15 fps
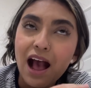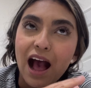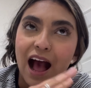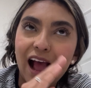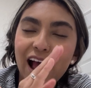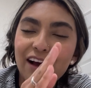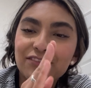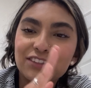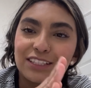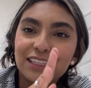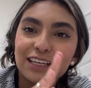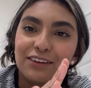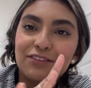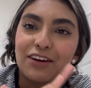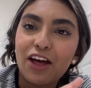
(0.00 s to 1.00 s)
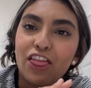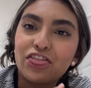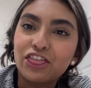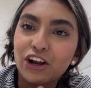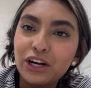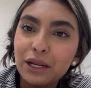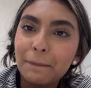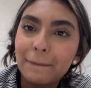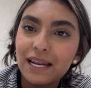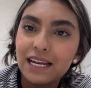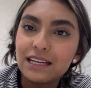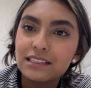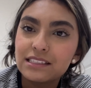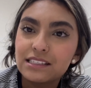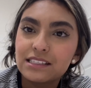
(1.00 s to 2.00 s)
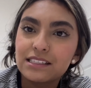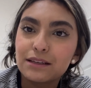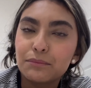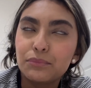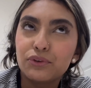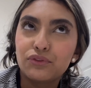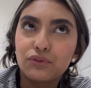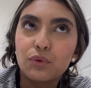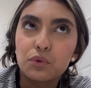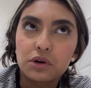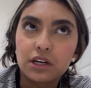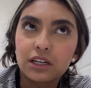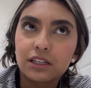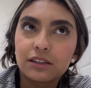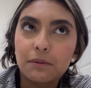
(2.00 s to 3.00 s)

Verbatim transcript: I have to leave 30 minutes before